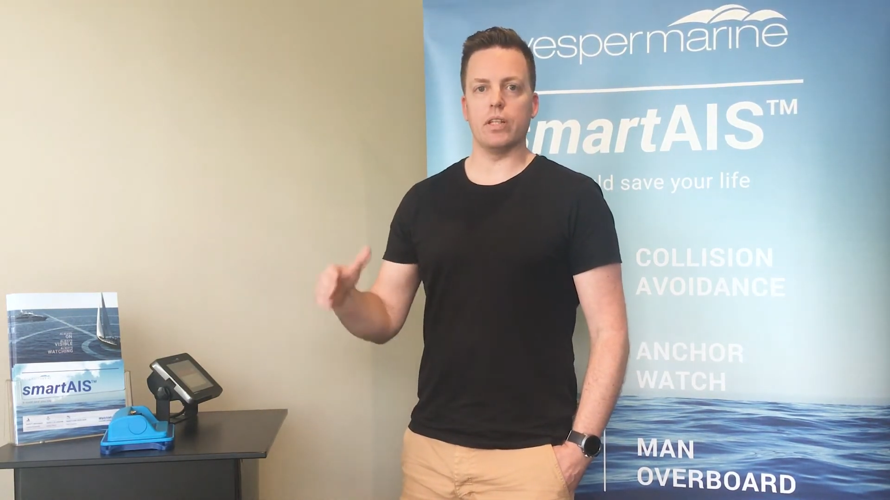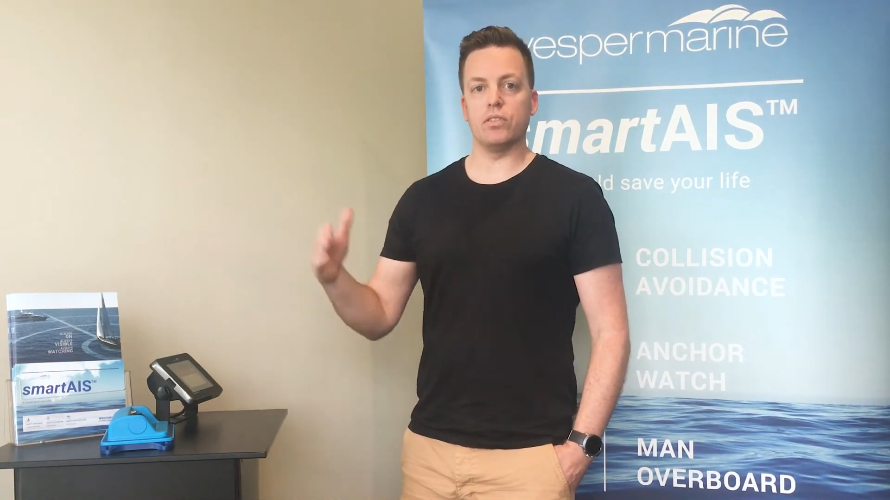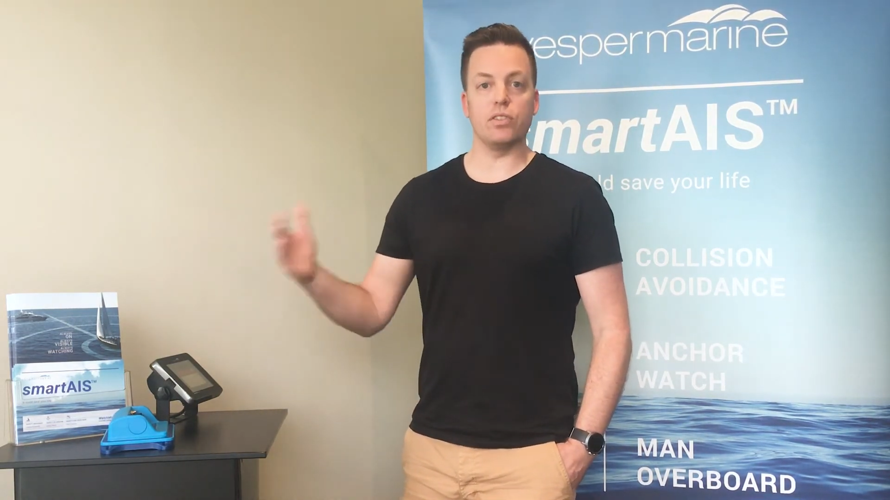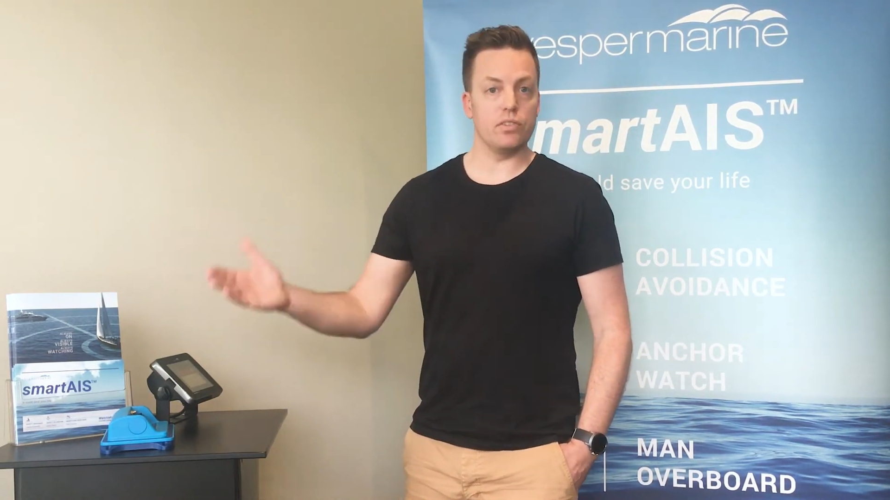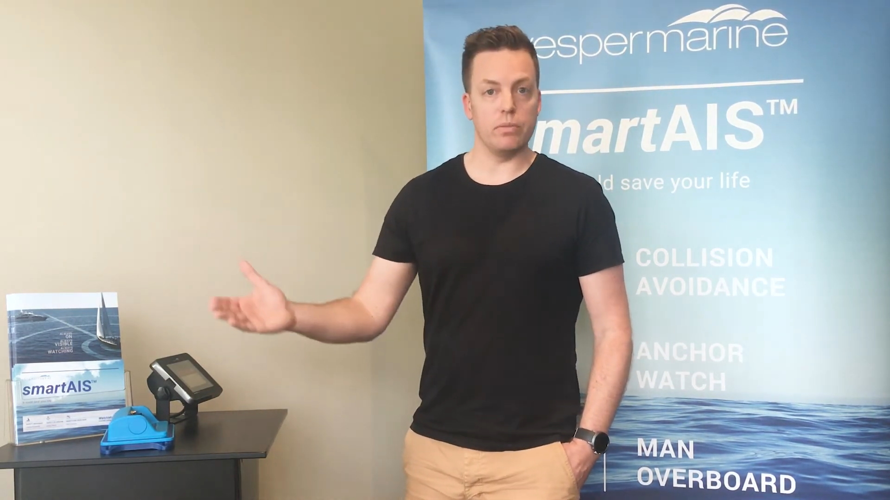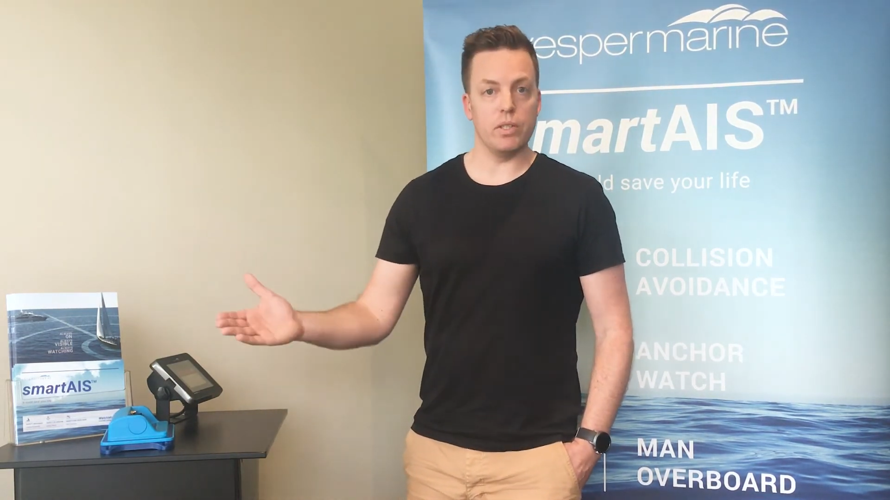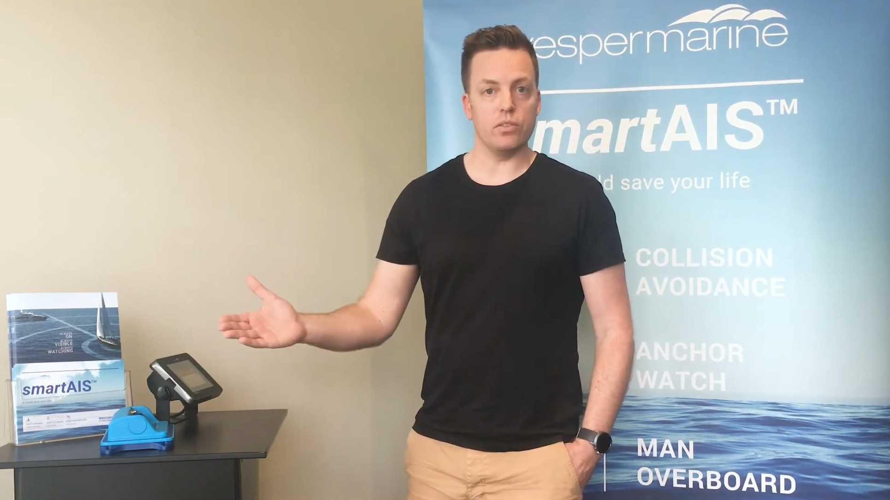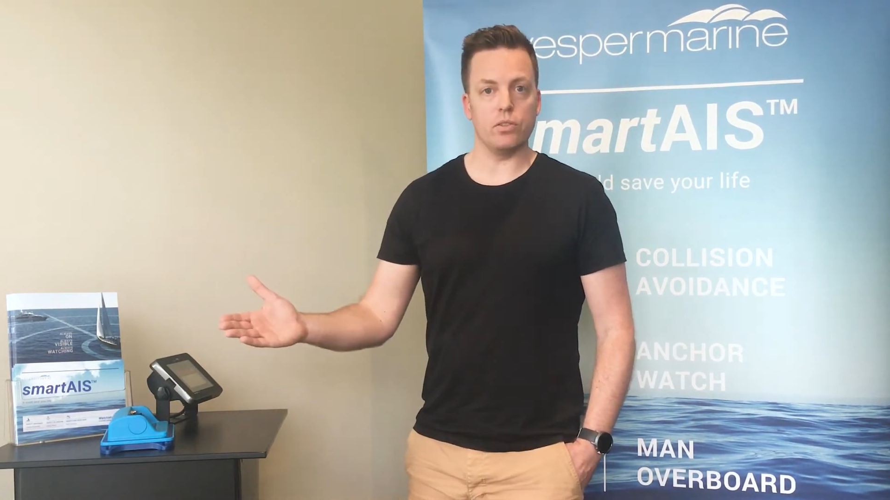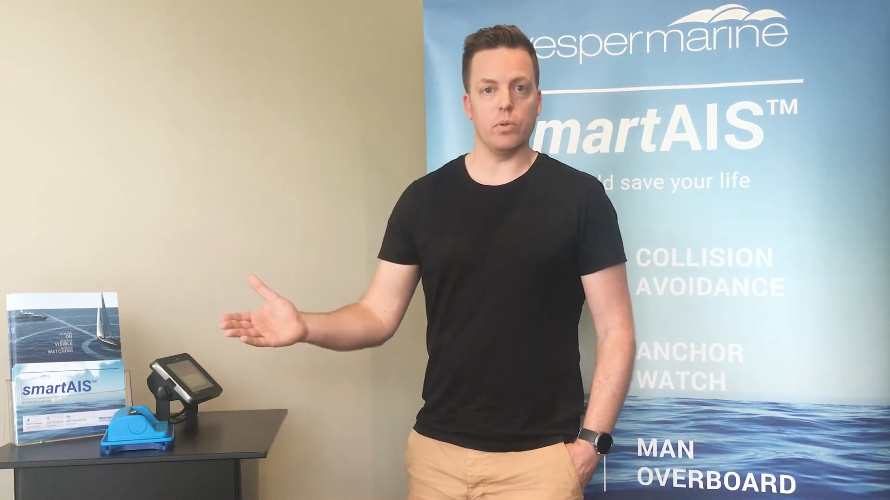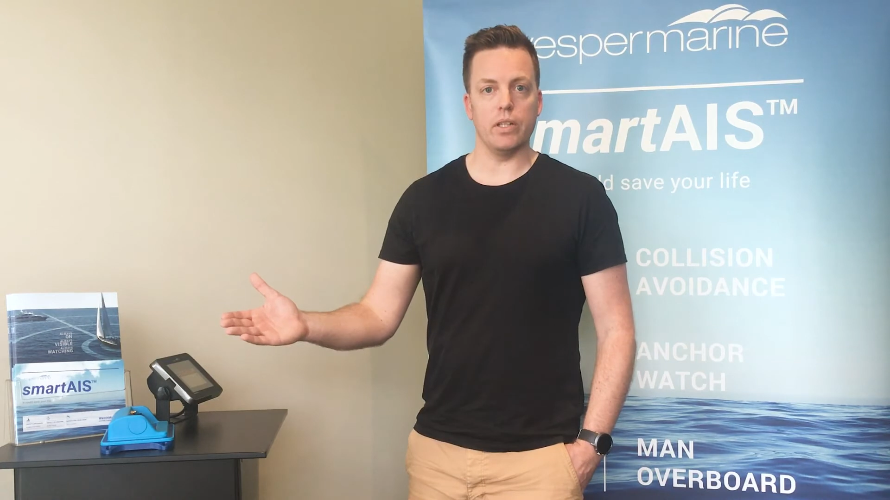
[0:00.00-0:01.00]
like 60
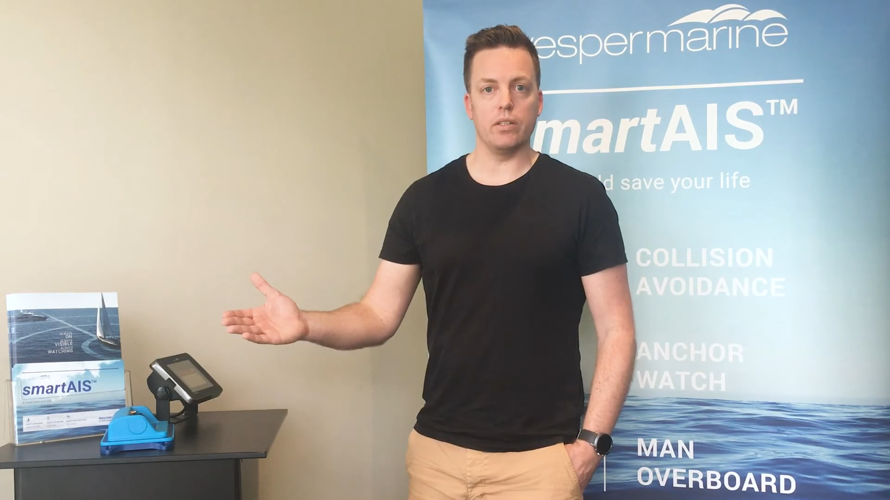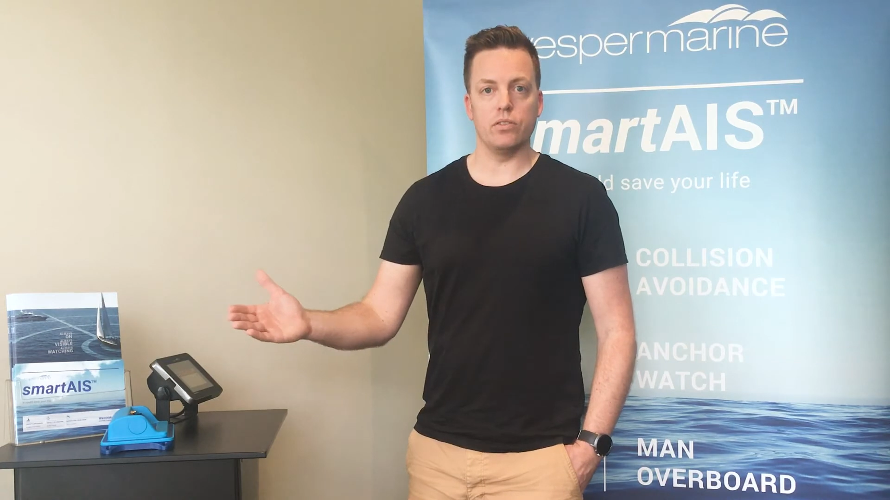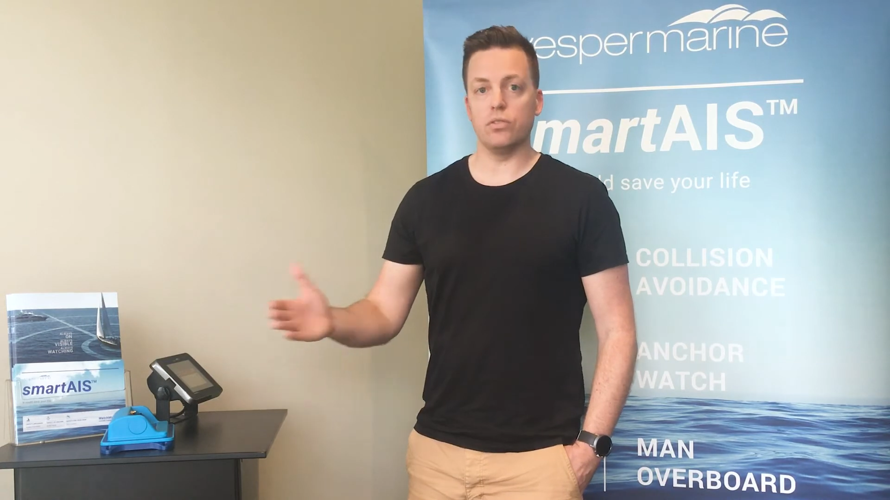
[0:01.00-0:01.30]
minutes away.